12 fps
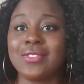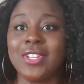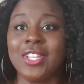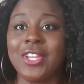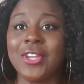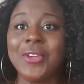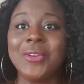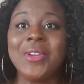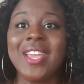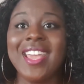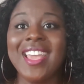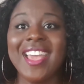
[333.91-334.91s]
video
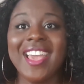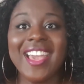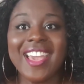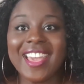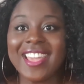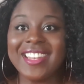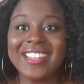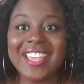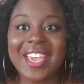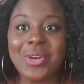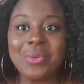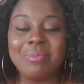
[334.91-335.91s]
and
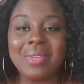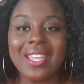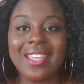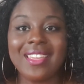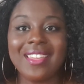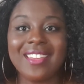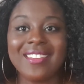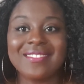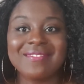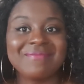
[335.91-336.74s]
help me